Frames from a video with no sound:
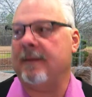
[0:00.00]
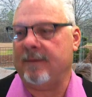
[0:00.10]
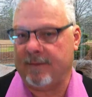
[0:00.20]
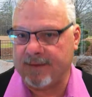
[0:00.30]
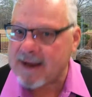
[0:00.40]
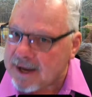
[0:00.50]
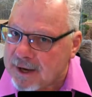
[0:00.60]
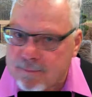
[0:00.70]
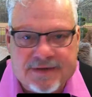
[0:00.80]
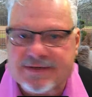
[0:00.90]

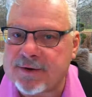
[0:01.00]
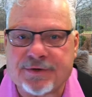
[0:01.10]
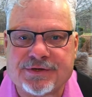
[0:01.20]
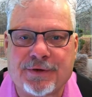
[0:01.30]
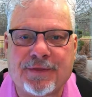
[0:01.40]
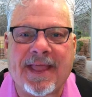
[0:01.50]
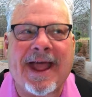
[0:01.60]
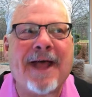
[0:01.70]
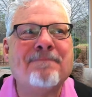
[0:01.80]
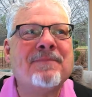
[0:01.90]
They misunderstood
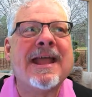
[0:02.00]
that.